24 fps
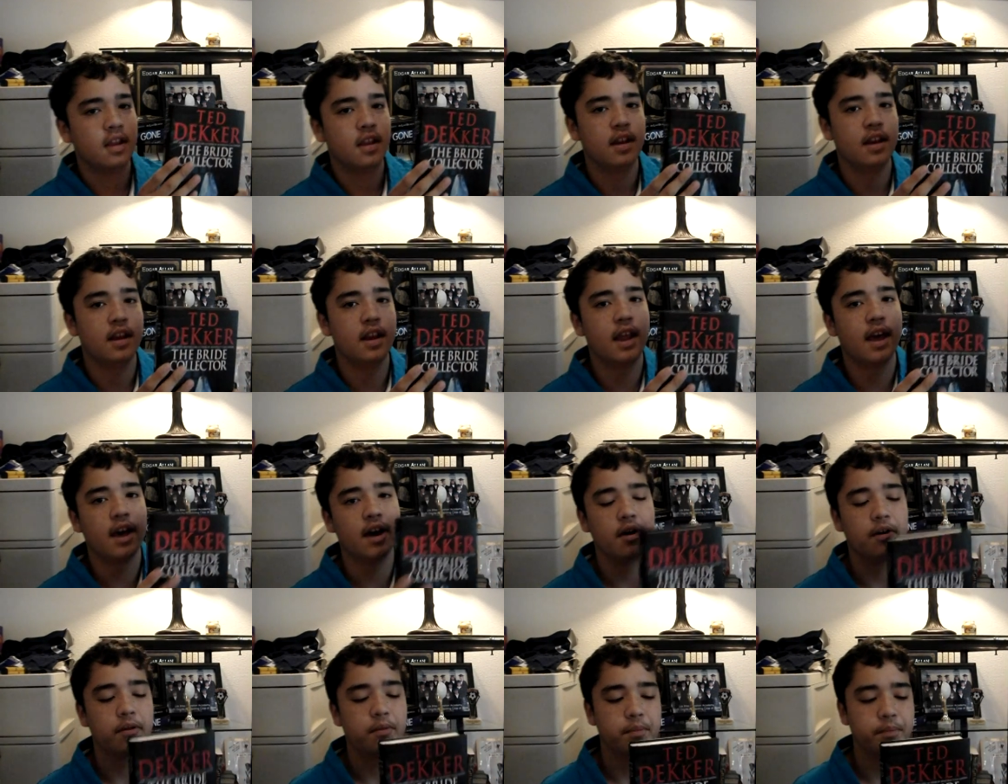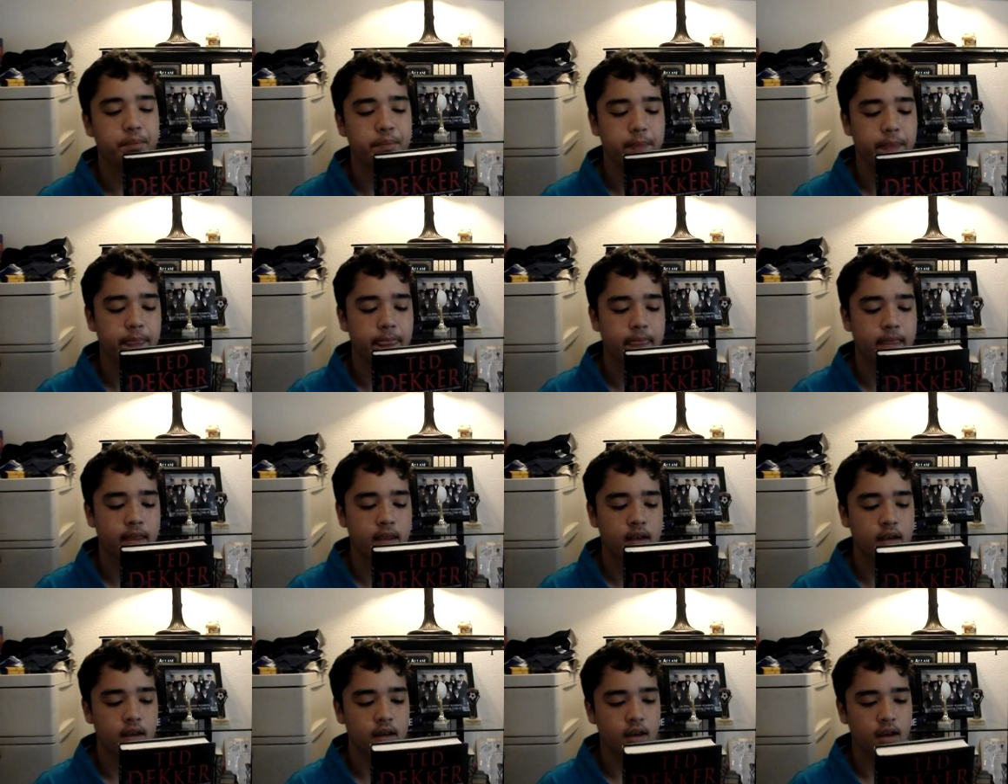Now,
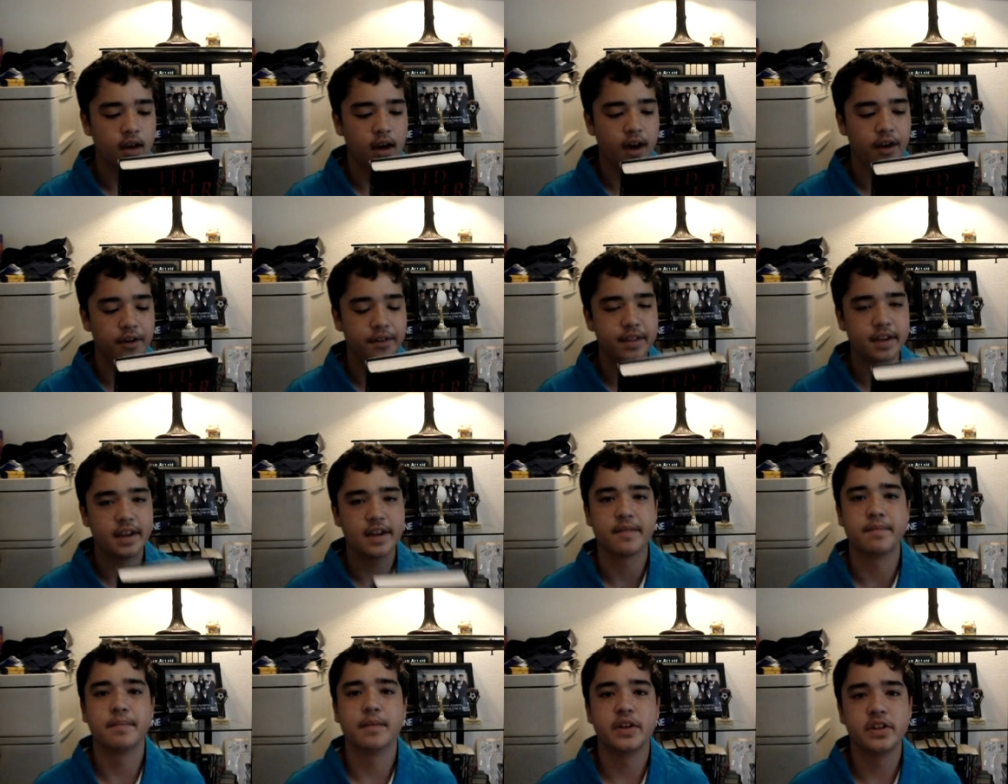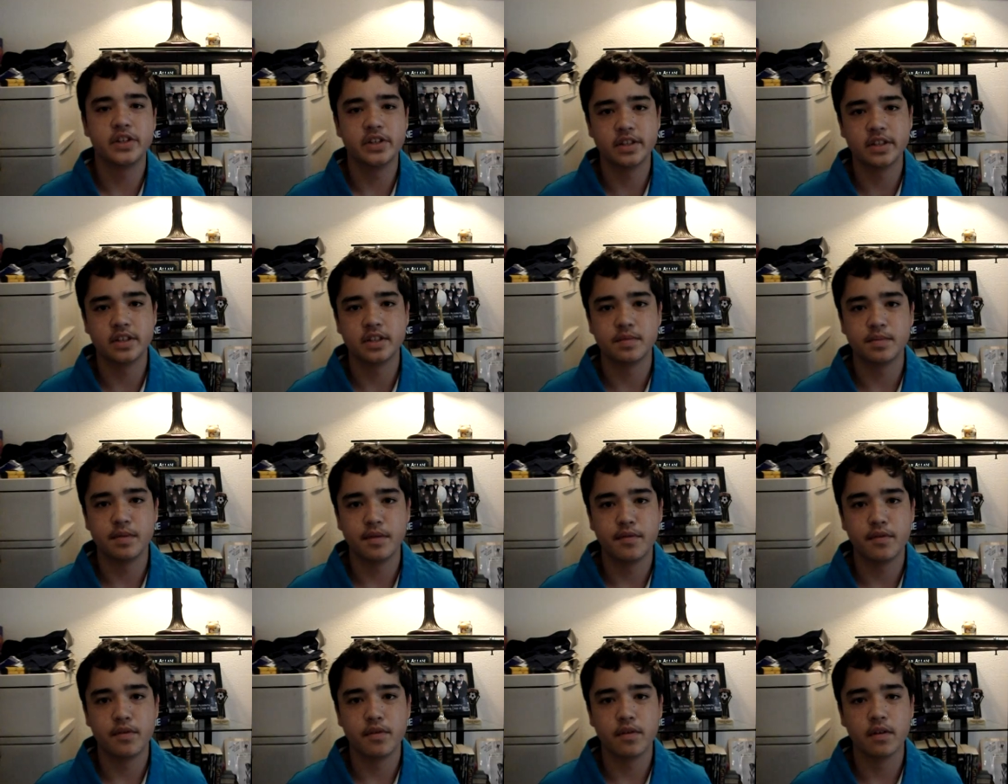I don't think I've mentioned this
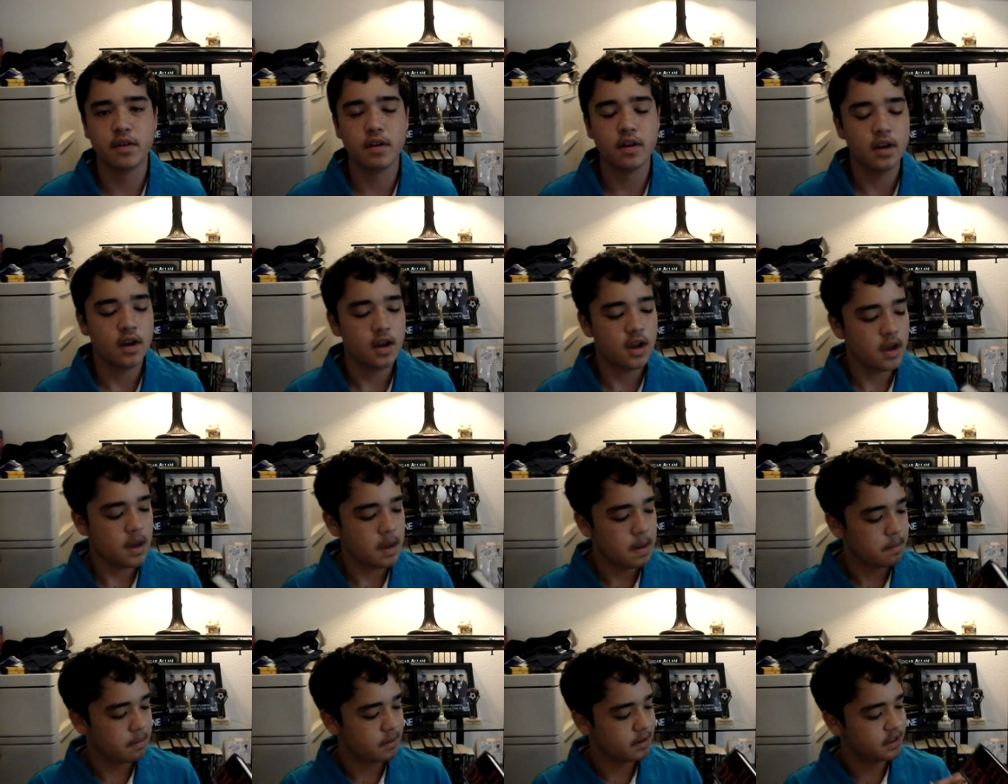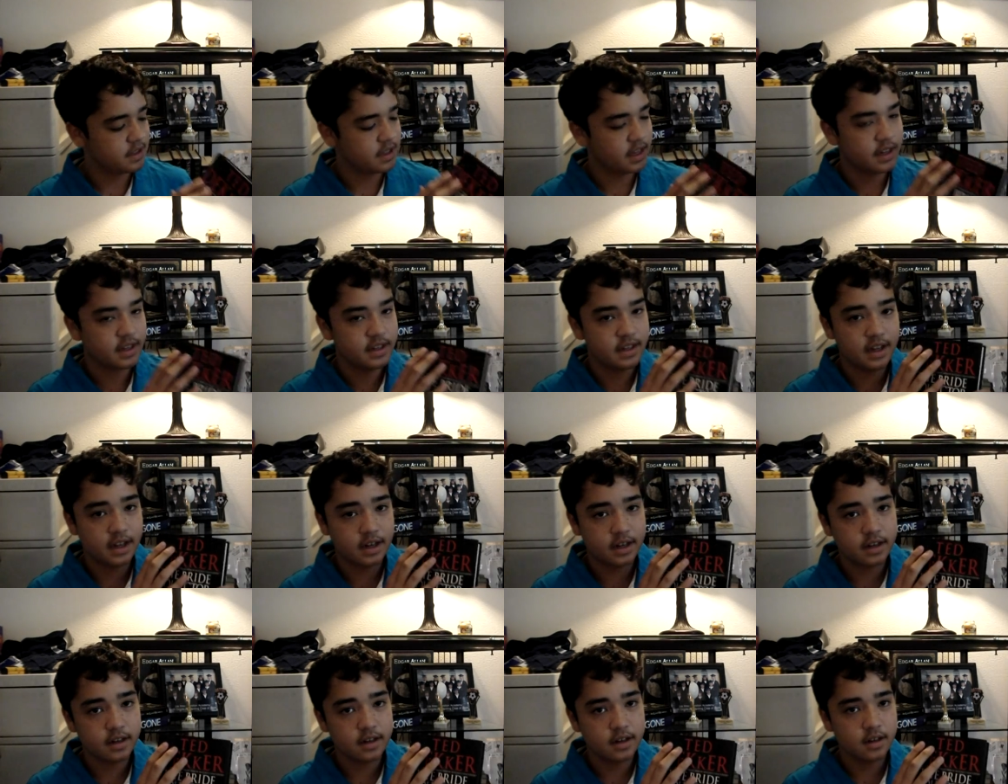before, but Ted
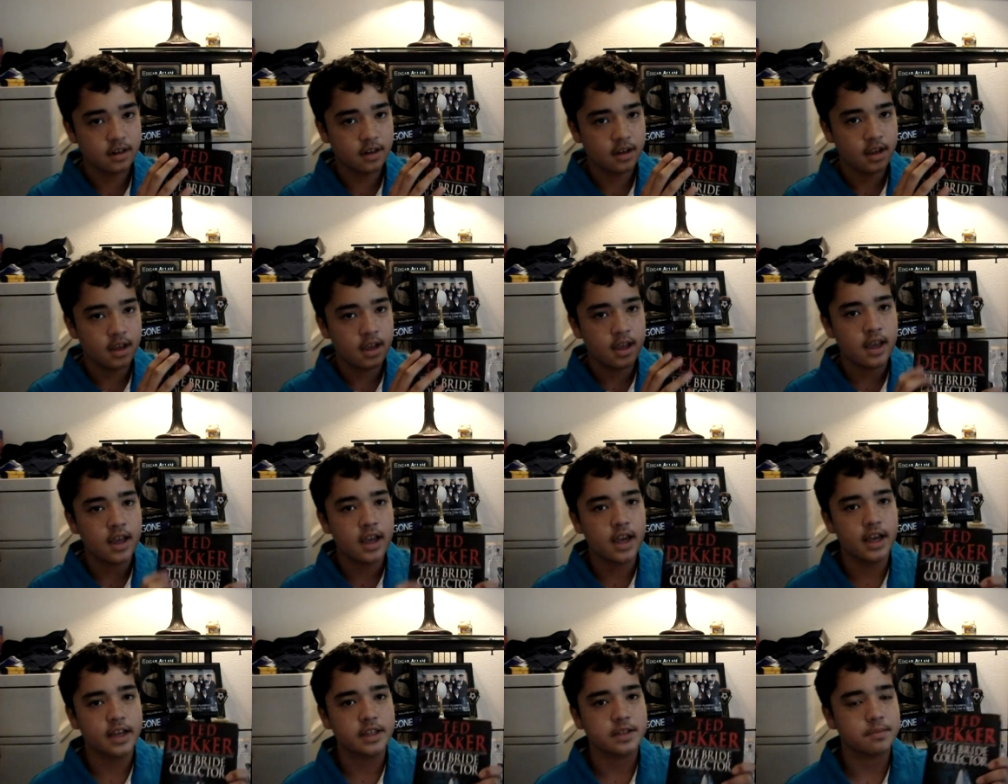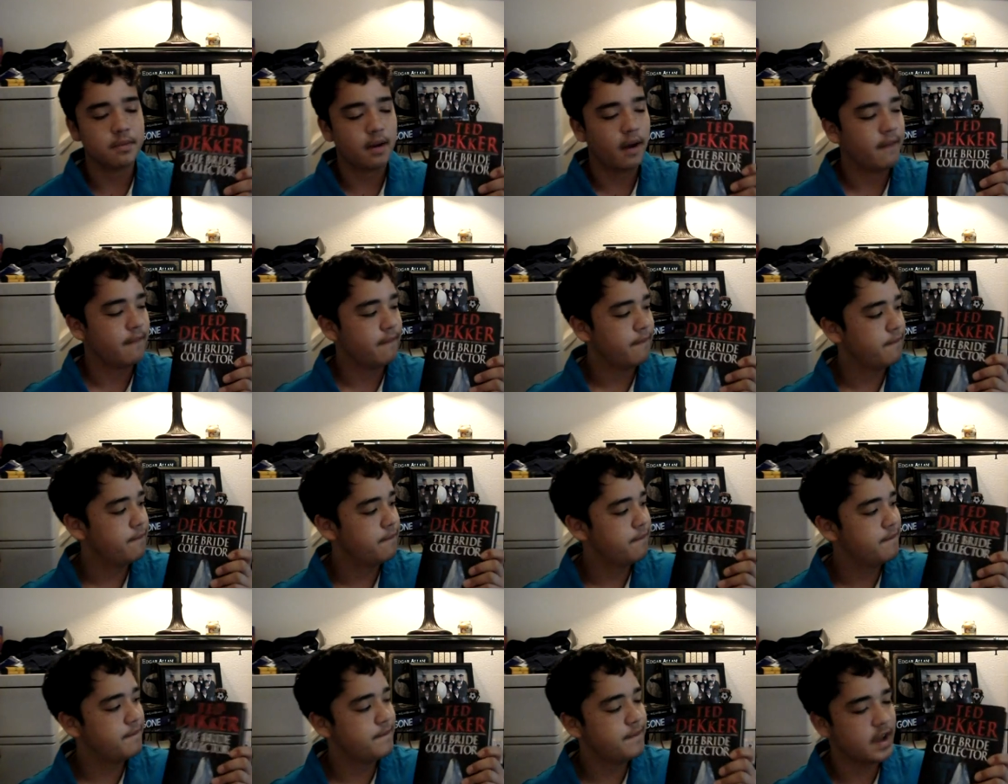Dekker is my
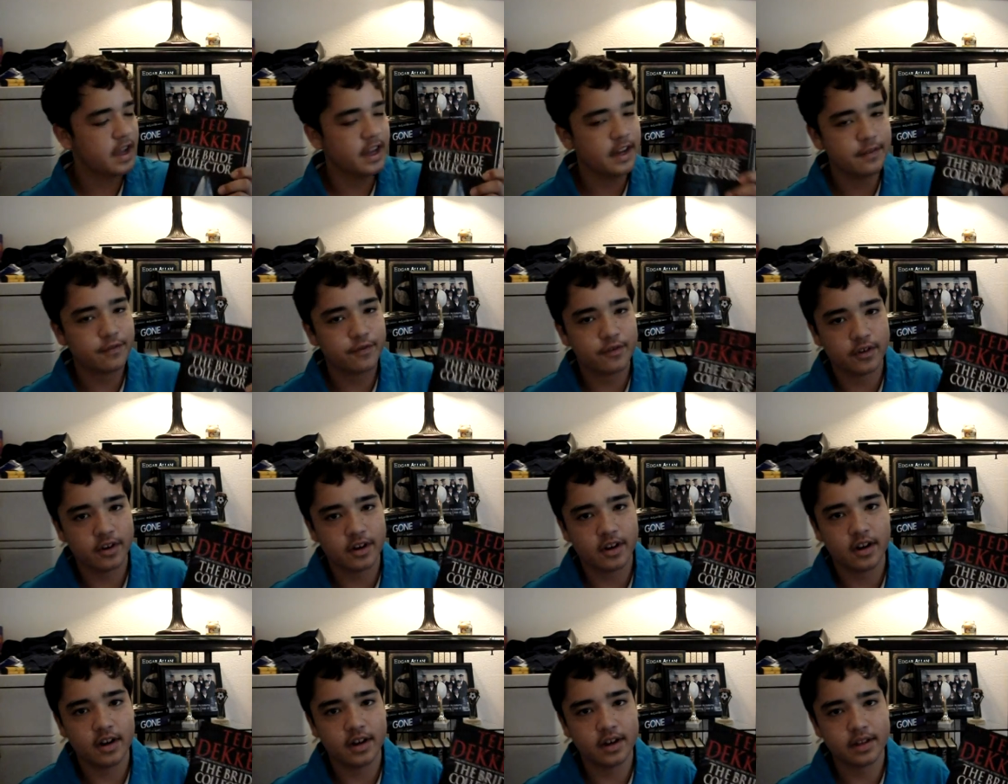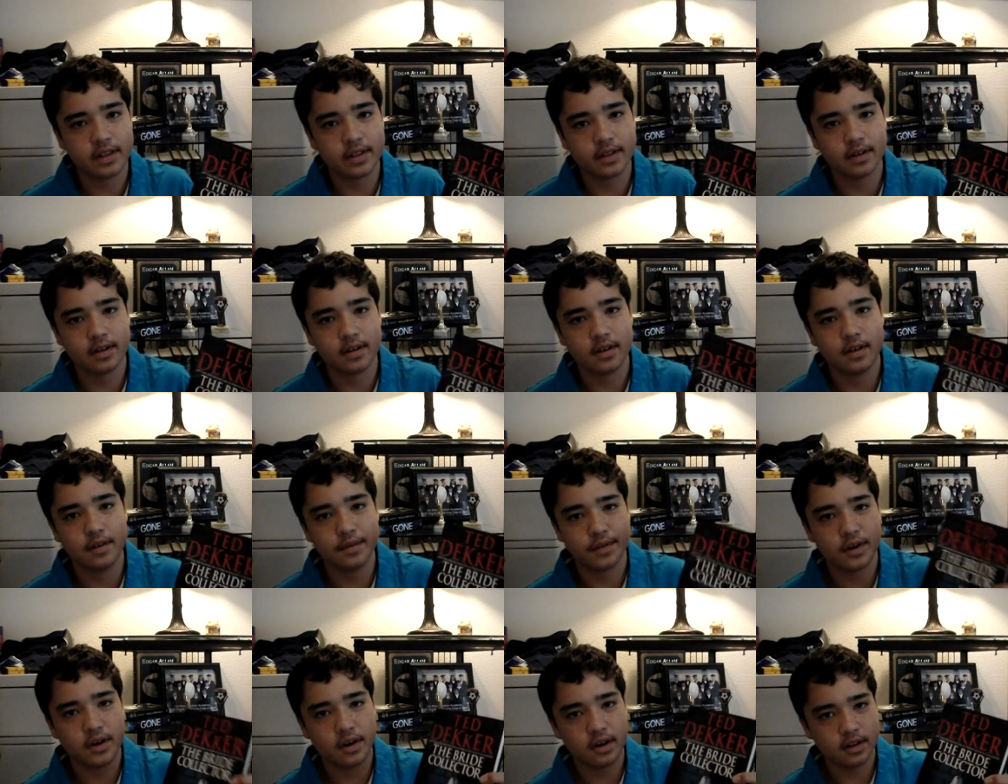favorite author of
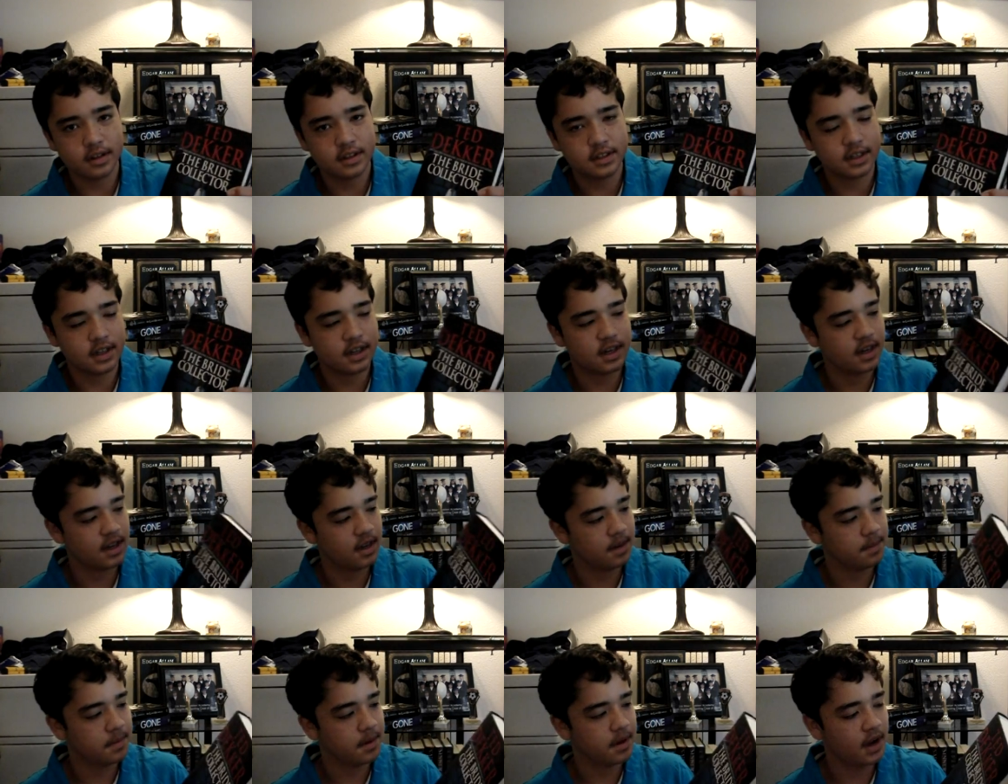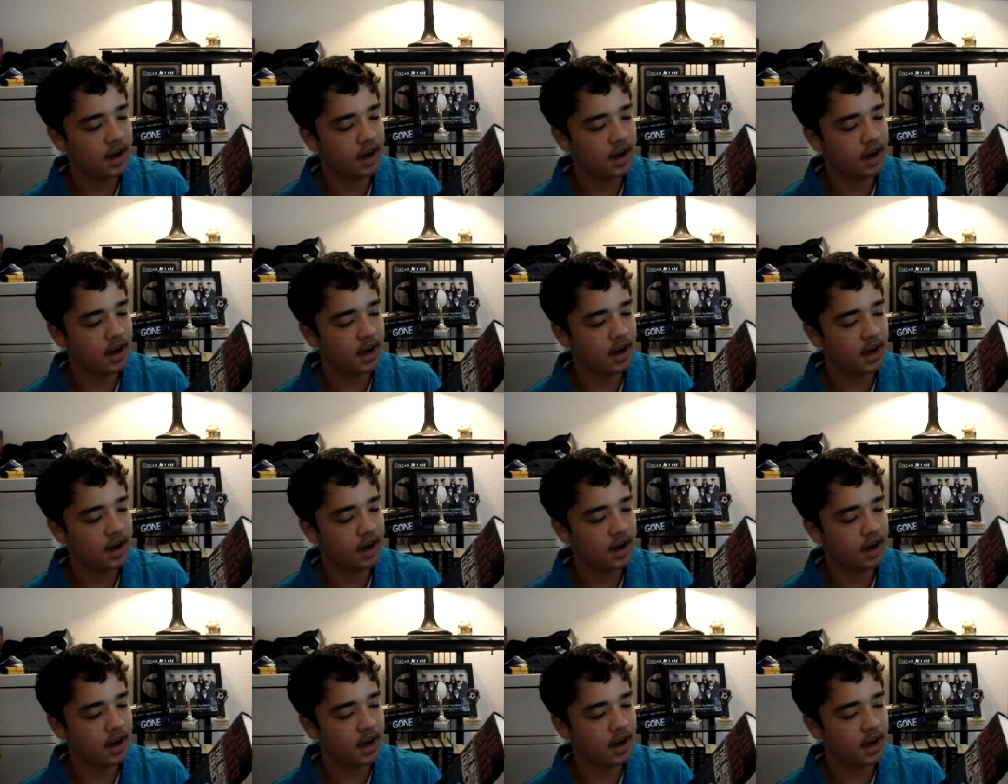all time.